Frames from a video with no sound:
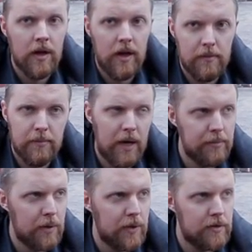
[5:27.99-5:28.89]
have
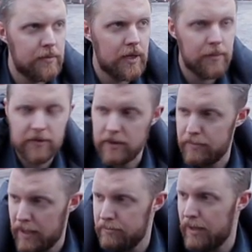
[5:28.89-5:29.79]
mommy with me. Jag måste ha
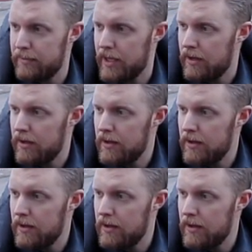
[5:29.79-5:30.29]
mamma med.